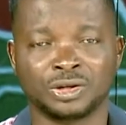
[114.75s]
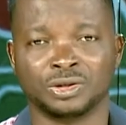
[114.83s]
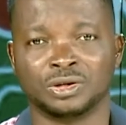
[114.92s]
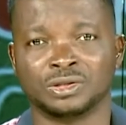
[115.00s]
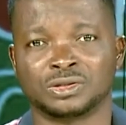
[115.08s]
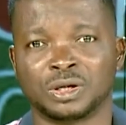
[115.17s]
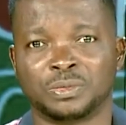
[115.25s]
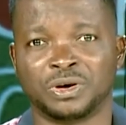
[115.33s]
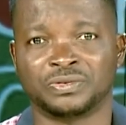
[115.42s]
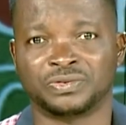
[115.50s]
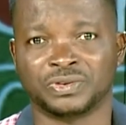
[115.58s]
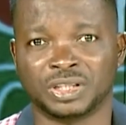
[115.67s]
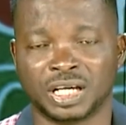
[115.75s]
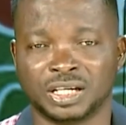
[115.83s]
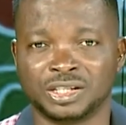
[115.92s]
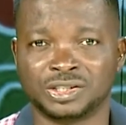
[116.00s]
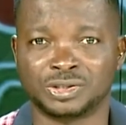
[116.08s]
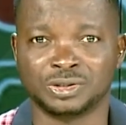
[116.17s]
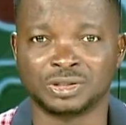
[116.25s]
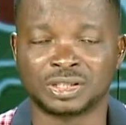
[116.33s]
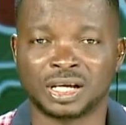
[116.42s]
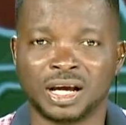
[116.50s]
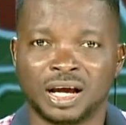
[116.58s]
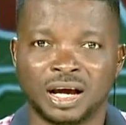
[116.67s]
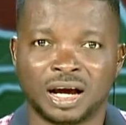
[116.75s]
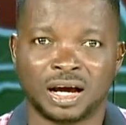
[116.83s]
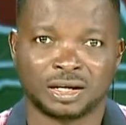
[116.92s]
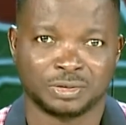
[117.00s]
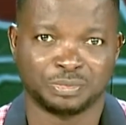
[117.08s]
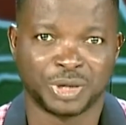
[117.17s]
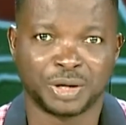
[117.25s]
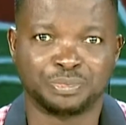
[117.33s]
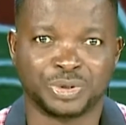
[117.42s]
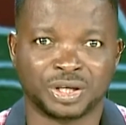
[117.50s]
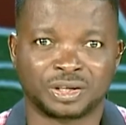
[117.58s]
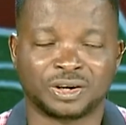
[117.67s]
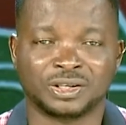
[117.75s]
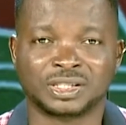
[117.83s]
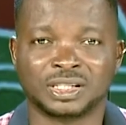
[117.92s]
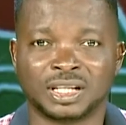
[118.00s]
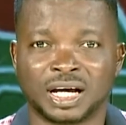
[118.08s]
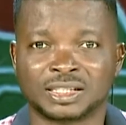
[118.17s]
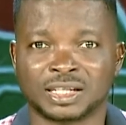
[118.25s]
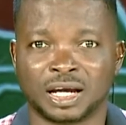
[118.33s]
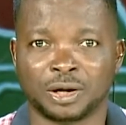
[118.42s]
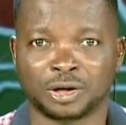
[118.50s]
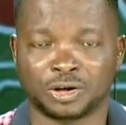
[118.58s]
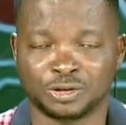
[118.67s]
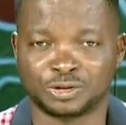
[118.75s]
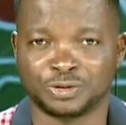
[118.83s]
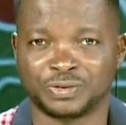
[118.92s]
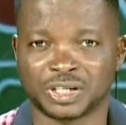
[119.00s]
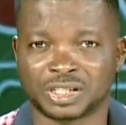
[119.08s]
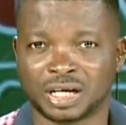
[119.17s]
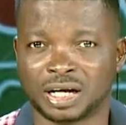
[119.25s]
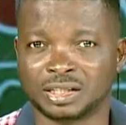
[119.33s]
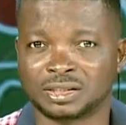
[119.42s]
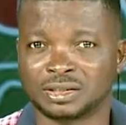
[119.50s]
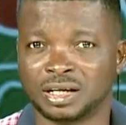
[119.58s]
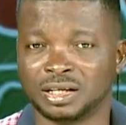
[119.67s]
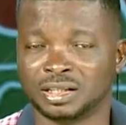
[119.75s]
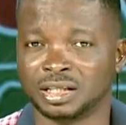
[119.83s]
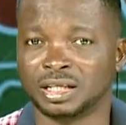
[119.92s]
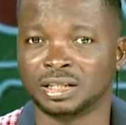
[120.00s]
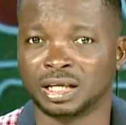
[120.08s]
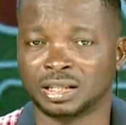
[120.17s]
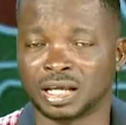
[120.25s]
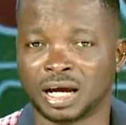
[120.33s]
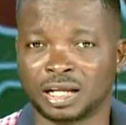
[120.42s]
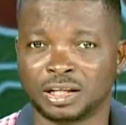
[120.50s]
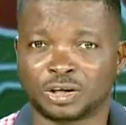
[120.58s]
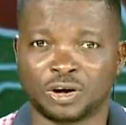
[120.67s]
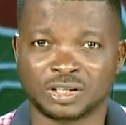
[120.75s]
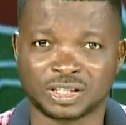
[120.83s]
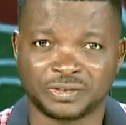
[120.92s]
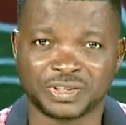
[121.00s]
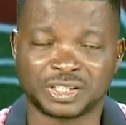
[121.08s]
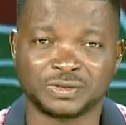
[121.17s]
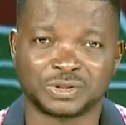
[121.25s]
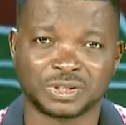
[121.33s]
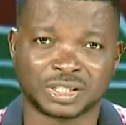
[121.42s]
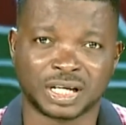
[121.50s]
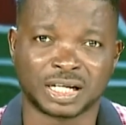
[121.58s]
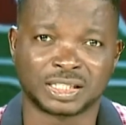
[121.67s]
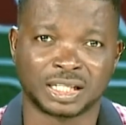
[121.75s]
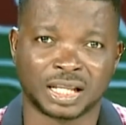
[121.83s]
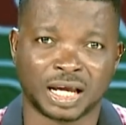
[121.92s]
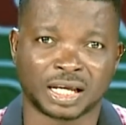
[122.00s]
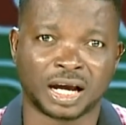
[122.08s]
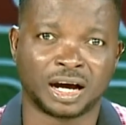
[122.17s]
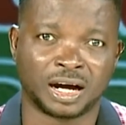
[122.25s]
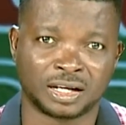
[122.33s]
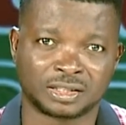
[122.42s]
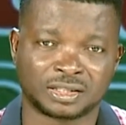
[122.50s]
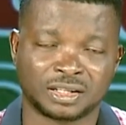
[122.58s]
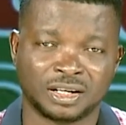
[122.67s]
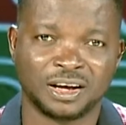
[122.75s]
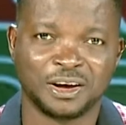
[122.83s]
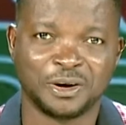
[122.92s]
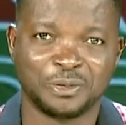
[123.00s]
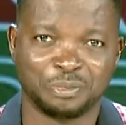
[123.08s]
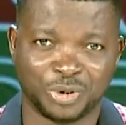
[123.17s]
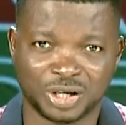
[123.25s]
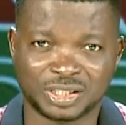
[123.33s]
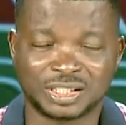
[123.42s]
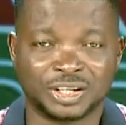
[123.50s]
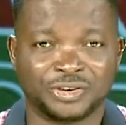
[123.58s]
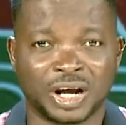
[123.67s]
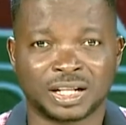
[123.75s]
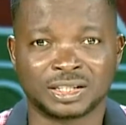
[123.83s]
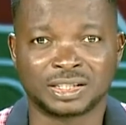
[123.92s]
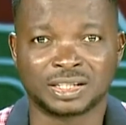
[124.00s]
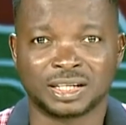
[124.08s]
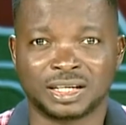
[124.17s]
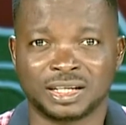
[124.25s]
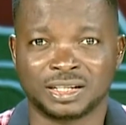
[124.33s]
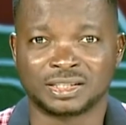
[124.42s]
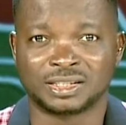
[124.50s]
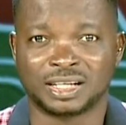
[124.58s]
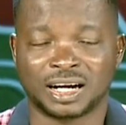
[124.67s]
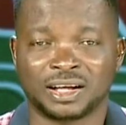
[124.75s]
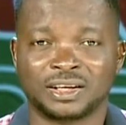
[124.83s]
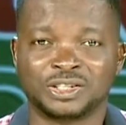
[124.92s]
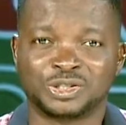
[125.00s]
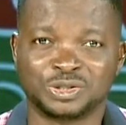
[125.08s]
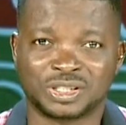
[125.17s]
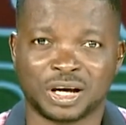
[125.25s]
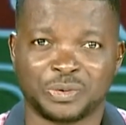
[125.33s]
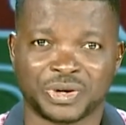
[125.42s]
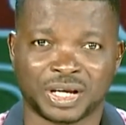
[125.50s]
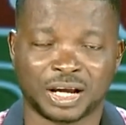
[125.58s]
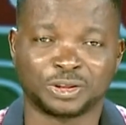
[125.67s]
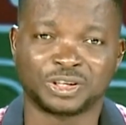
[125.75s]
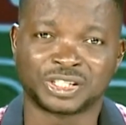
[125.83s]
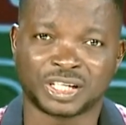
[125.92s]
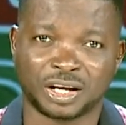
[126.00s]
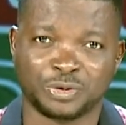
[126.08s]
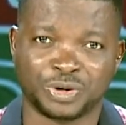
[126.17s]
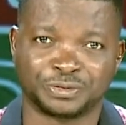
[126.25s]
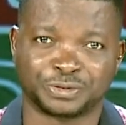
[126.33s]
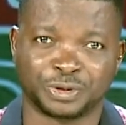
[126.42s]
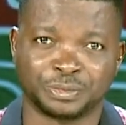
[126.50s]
some of the issues may be considered controversial in highly conservative society like ours. But the reality is there are issues that we cannot shy away from.